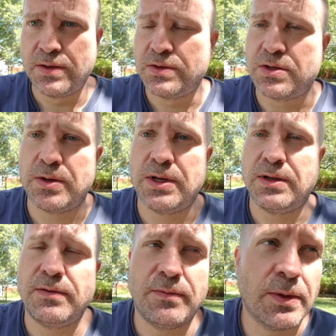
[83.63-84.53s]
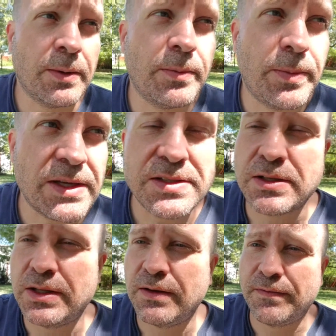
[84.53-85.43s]
So it
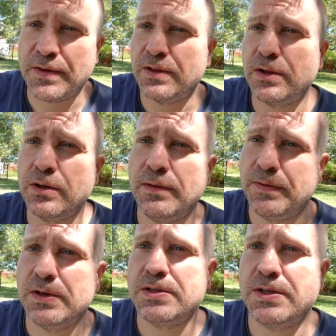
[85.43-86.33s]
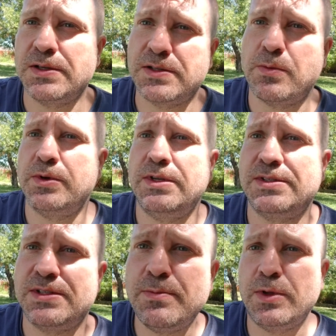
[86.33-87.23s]
basically, it literally feels like someone is
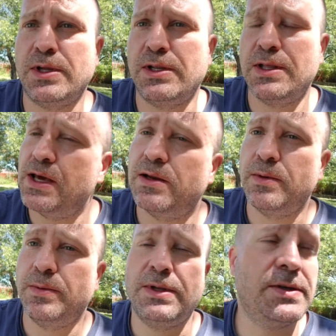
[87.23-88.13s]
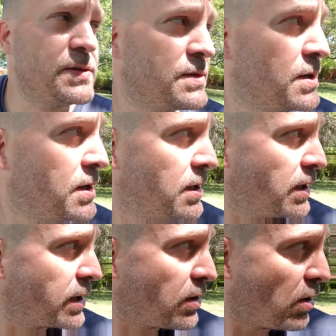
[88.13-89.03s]
stimulating the head of my penis,
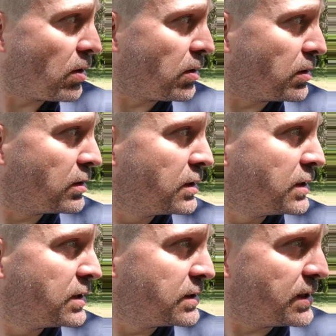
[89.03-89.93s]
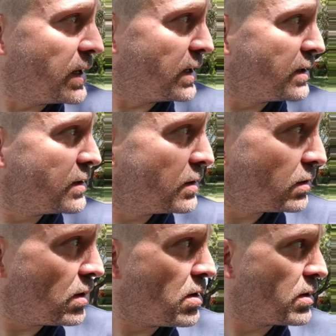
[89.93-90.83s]
like all day
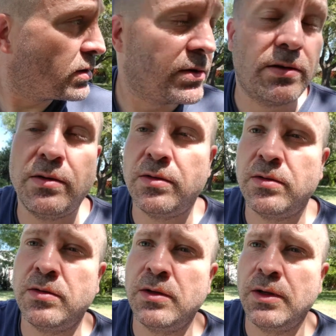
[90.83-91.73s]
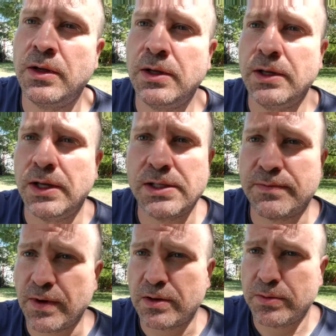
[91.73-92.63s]
long. It's
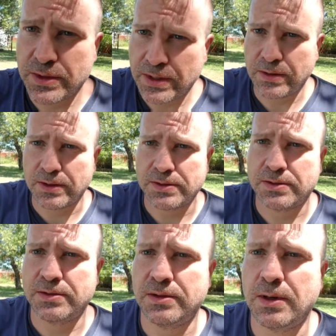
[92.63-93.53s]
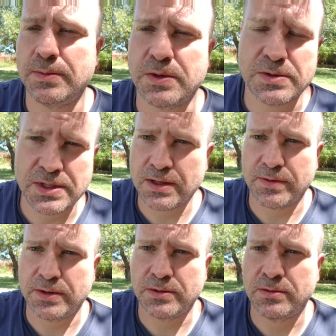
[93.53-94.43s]
fucking ridiculous. I'm so sick of it.